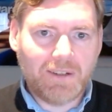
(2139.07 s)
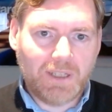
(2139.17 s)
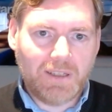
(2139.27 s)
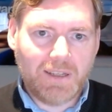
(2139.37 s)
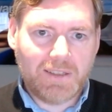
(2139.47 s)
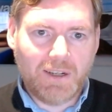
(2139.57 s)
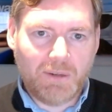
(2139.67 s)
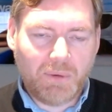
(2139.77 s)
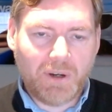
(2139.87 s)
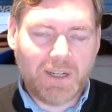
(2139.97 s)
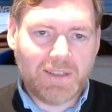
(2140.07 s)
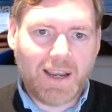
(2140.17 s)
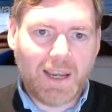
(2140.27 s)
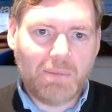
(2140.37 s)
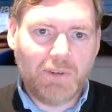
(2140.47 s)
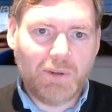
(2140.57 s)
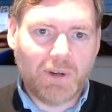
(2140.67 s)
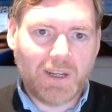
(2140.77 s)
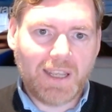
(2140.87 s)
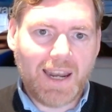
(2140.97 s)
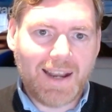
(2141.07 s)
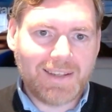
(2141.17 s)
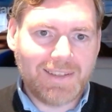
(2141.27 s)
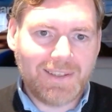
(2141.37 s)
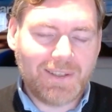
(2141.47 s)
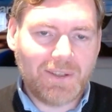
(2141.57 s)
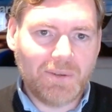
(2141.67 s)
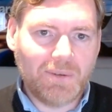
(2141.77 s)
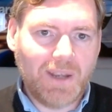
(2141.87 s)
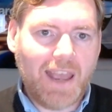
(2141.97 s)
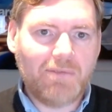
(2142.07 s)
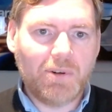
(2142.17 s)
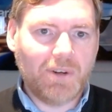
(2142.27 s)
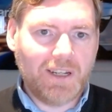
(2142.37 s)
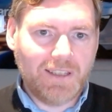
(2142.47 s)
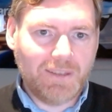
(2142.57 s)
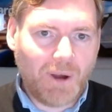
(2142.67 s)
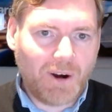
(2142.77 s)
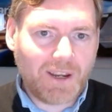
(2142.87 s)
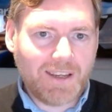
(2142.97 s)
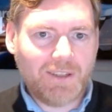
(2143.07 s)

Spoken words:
At a certain point in time, if you want to get access to everyone in the market,